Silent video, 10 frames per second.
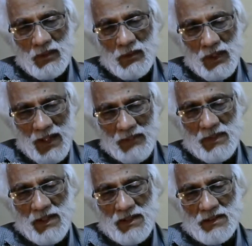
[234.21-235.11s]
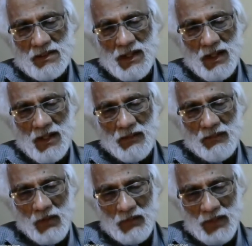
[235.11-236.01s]
to give this uh,
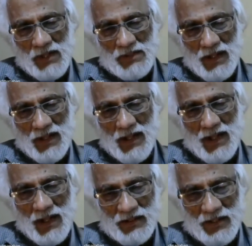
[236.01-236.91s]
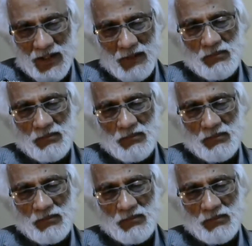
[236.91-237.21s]
Foundation Day lecture.